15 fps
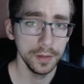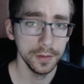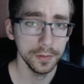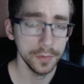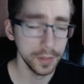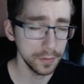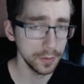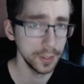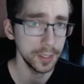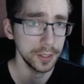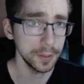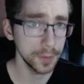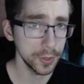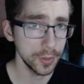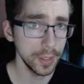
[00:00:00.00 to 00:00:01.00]
feel free to
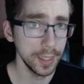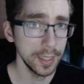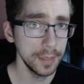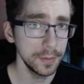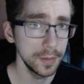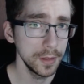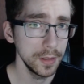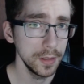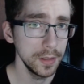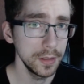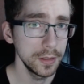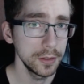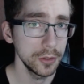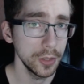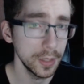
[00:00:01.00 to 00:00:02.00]
subscribe
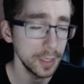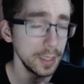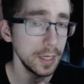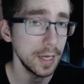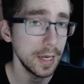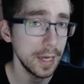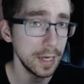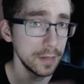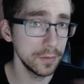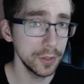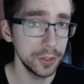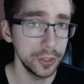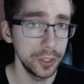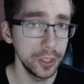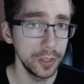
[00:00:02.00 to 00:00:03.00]
so that the
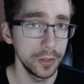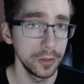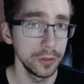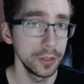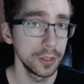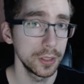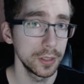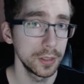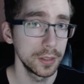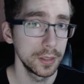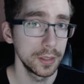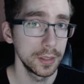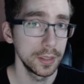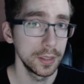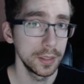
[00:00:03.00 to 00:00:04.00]
average Joes
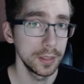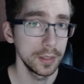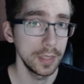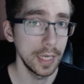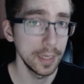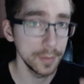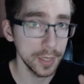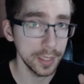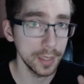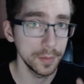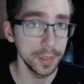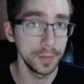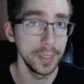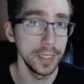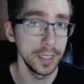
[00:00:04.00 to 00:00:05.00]
can become the
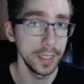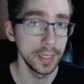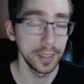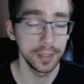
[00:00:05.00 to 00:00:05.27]
media.